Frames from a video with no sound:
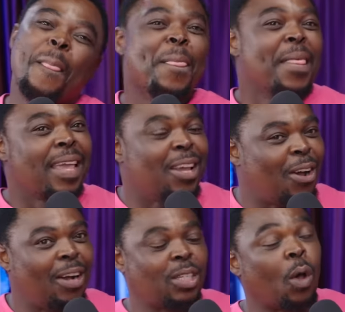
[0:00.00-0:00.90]
You
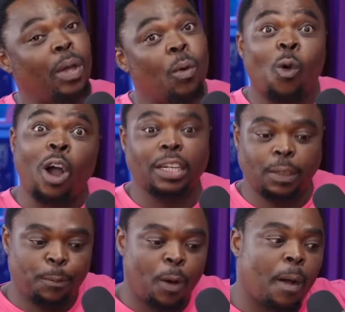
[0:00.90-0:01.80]
know, so we walked
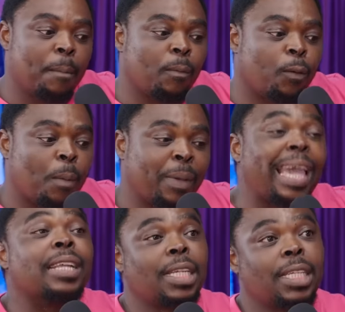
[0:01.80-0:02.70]
from
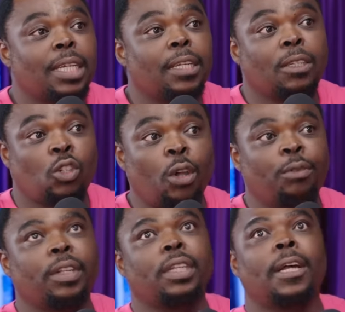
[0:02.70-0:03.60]
Kensington,
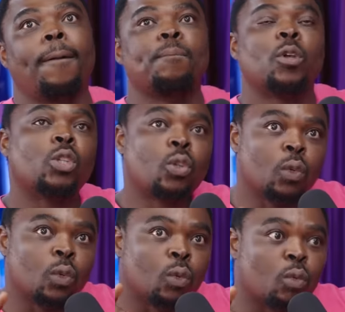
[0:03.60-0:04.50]
Troyville,
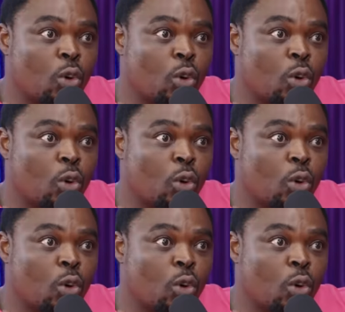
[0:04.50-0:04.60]
to